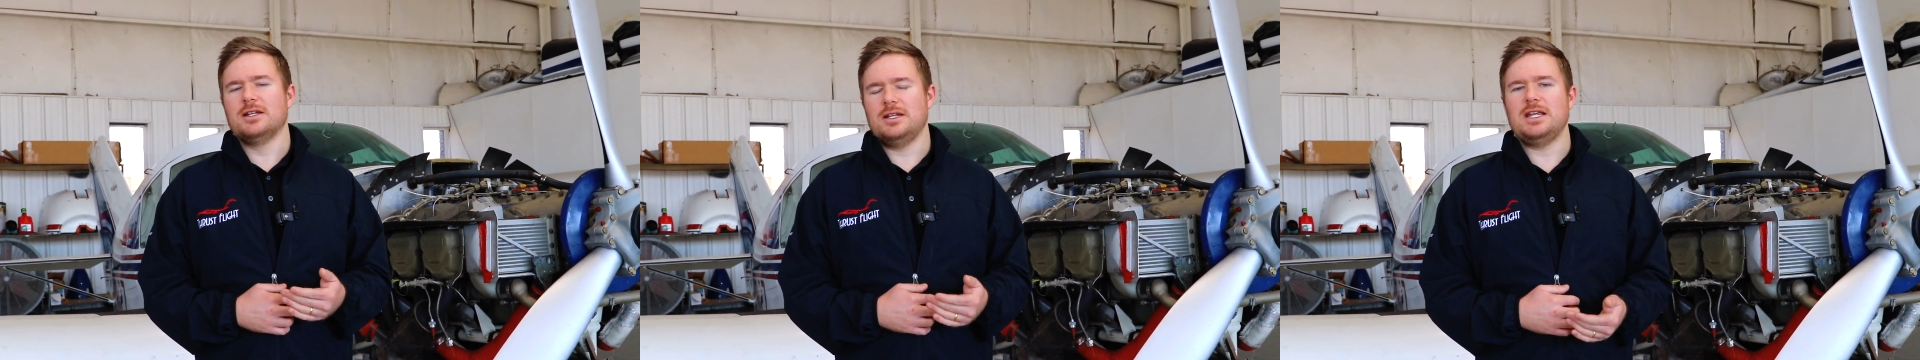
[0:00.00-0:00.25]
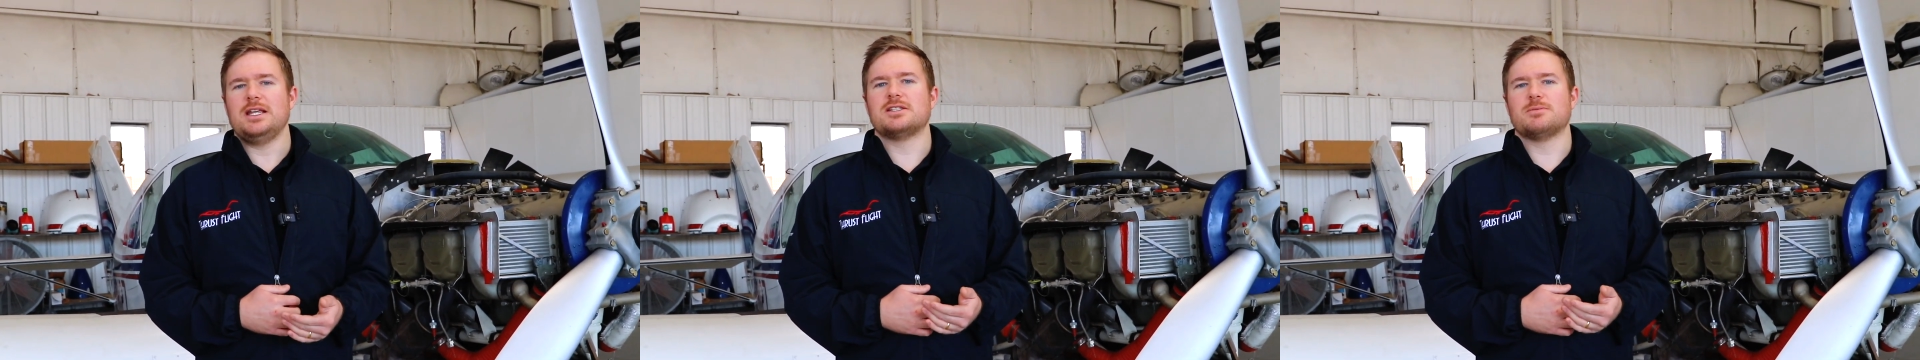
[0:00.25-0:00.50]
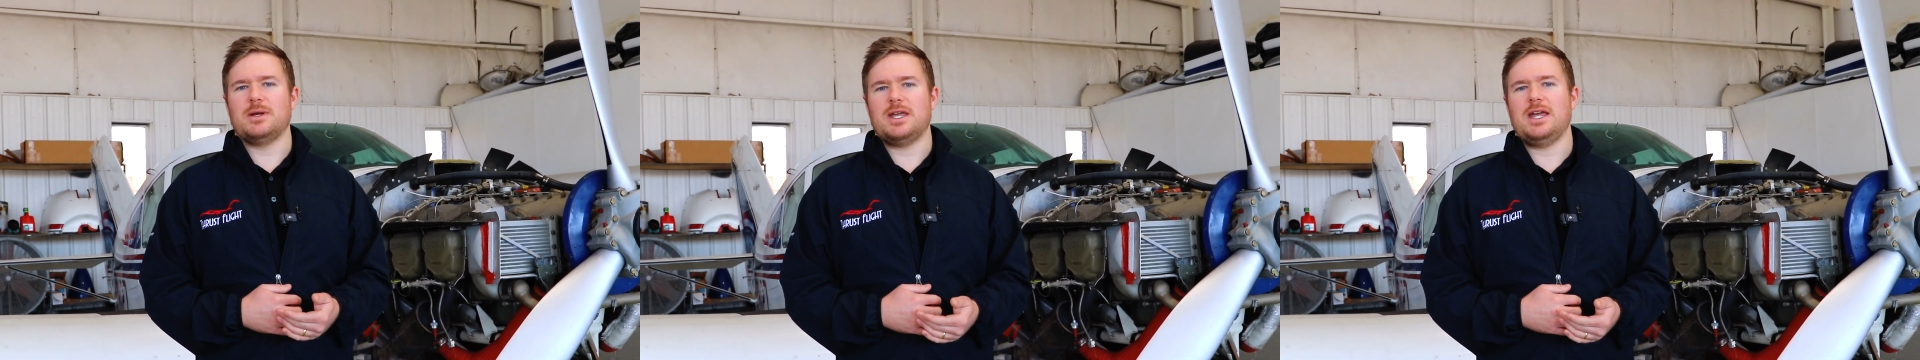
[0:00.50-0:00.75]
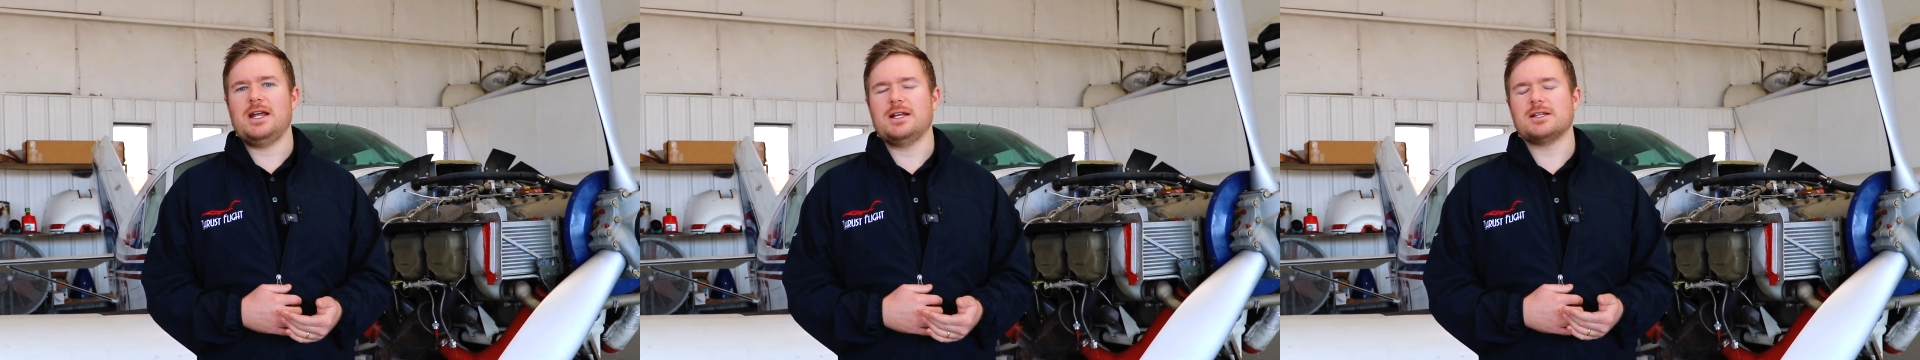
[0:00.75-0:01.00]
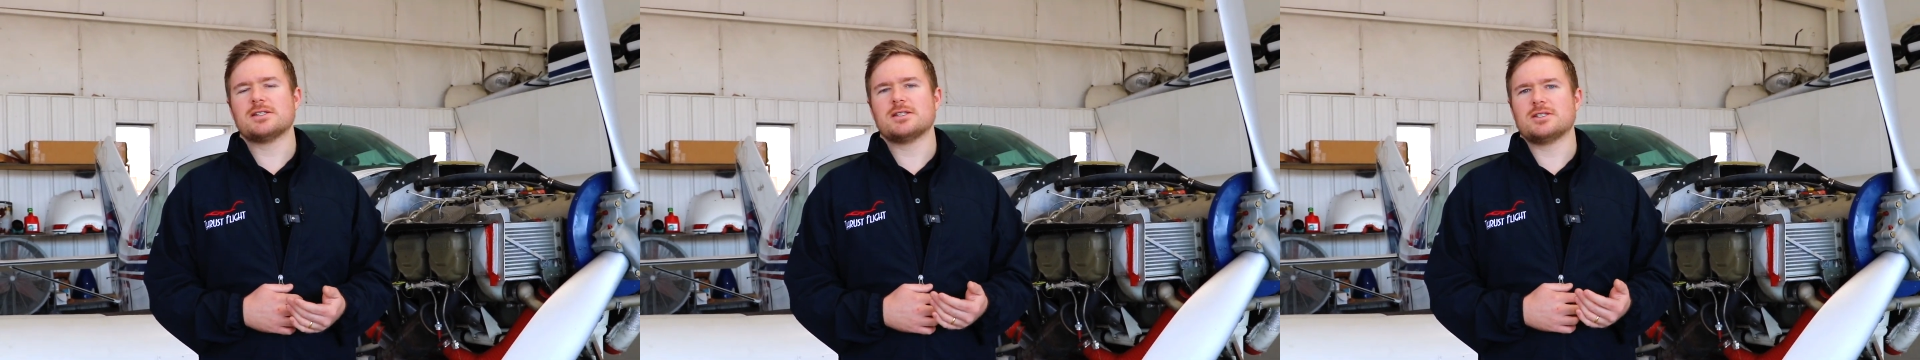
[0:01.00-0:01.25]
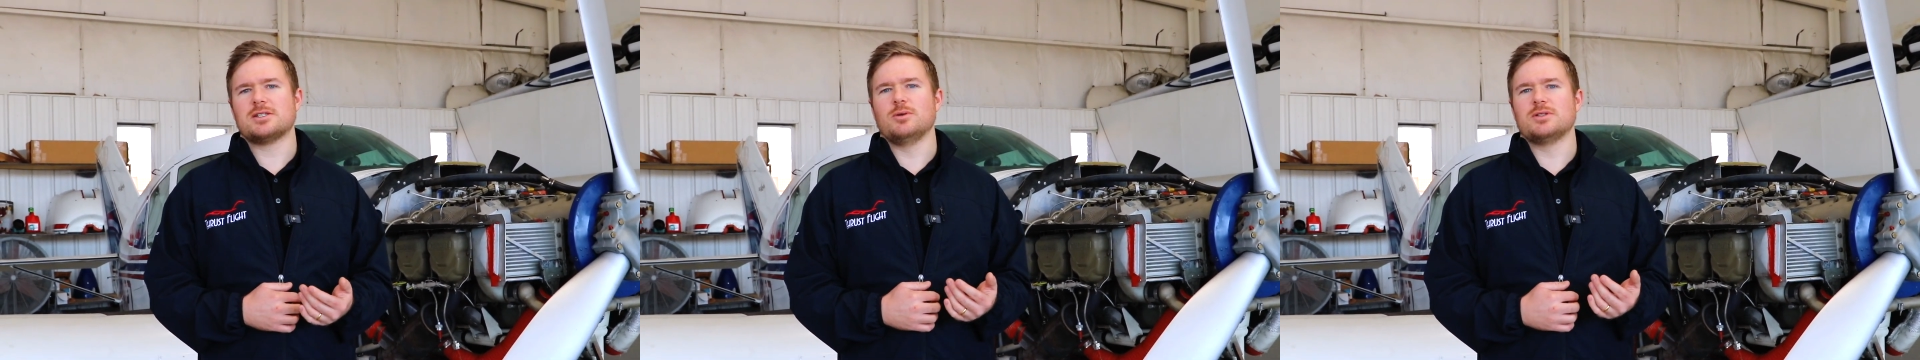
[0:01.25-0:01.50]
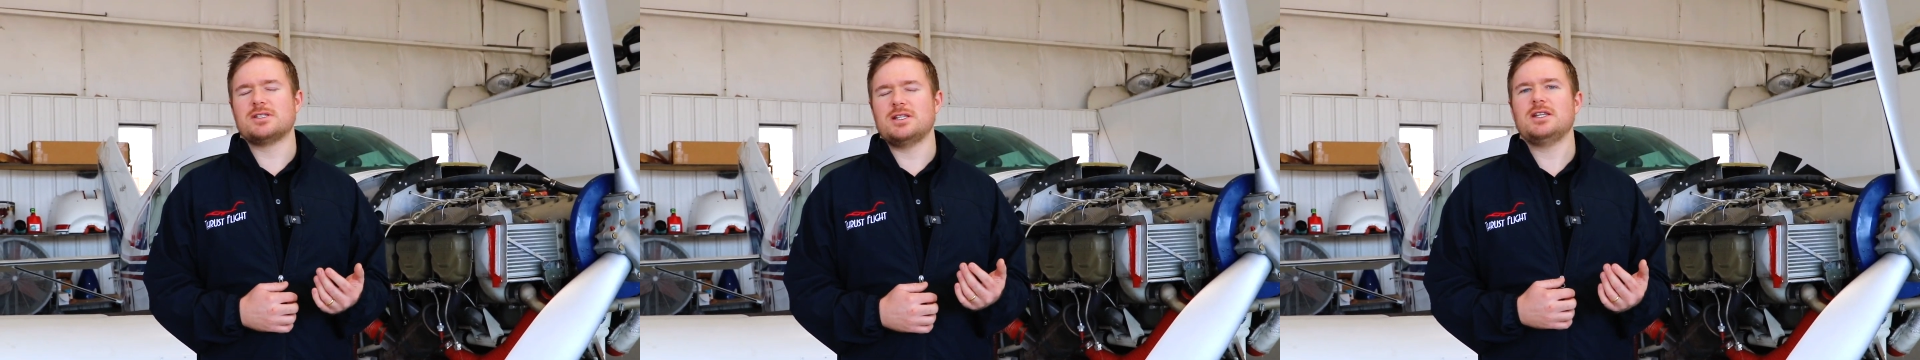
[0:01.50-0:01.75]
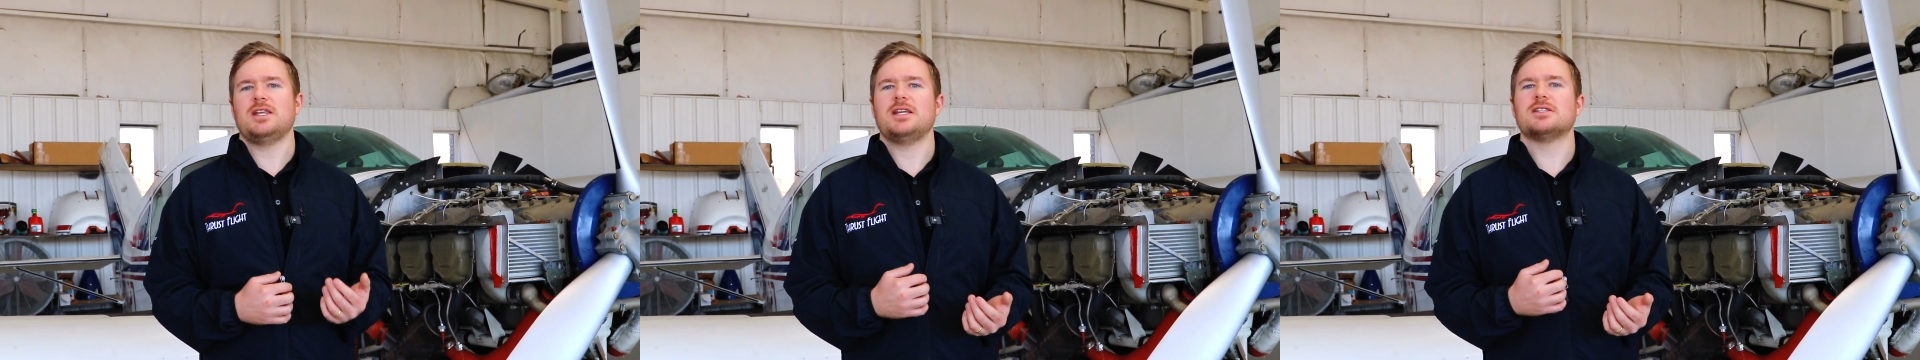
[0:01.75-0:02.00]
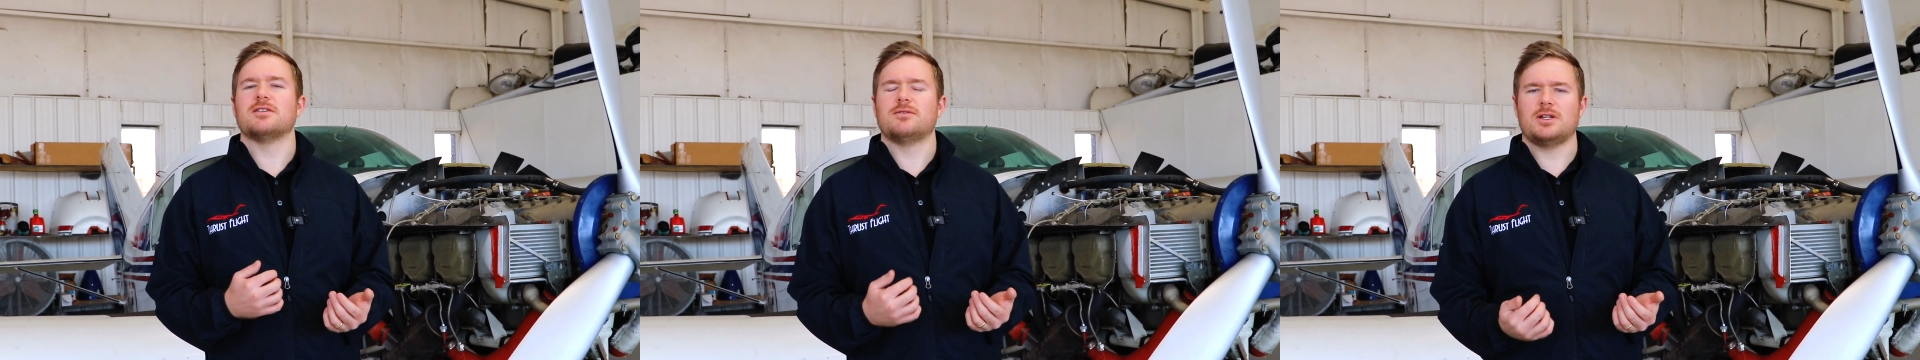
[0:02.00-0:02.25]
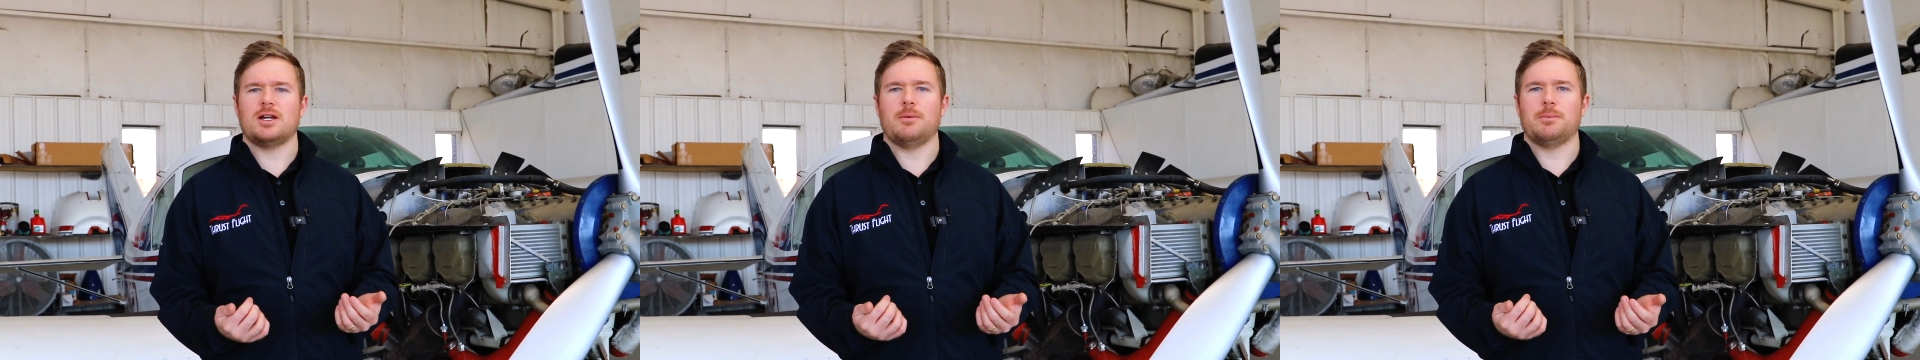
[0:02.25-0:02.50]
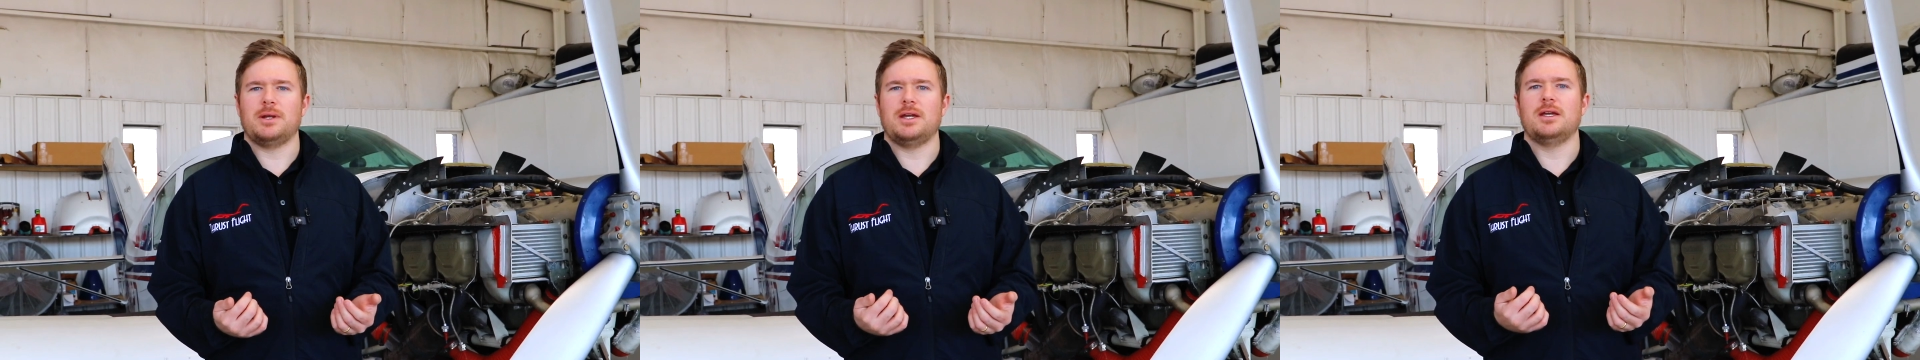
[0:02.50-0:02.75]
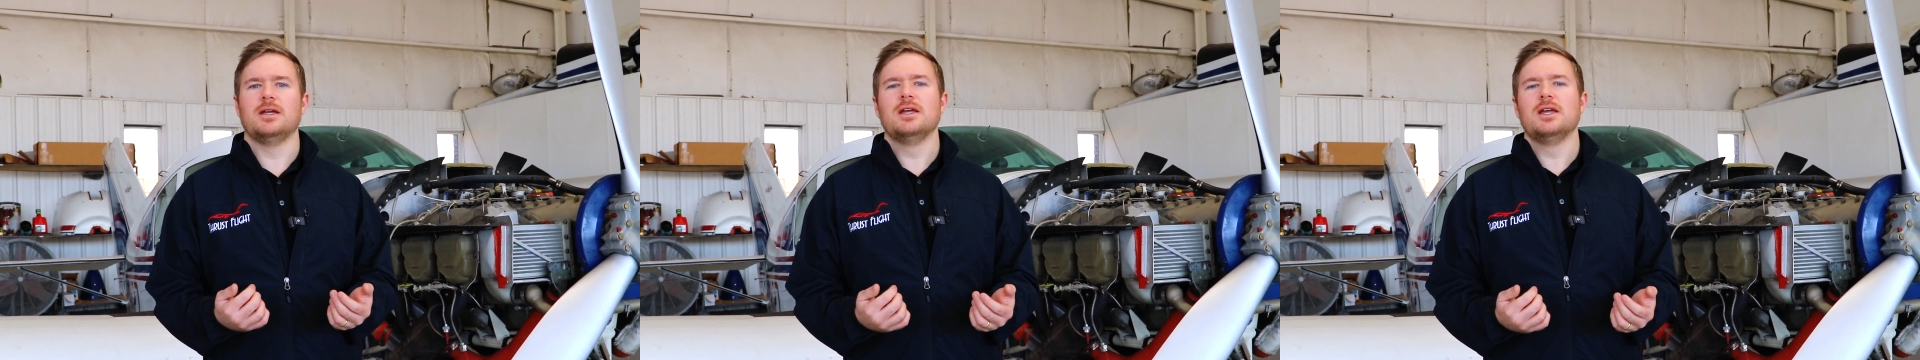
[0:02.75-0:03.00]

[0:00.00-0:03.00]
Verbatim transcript: needs mechanics. So it's the needs of the company,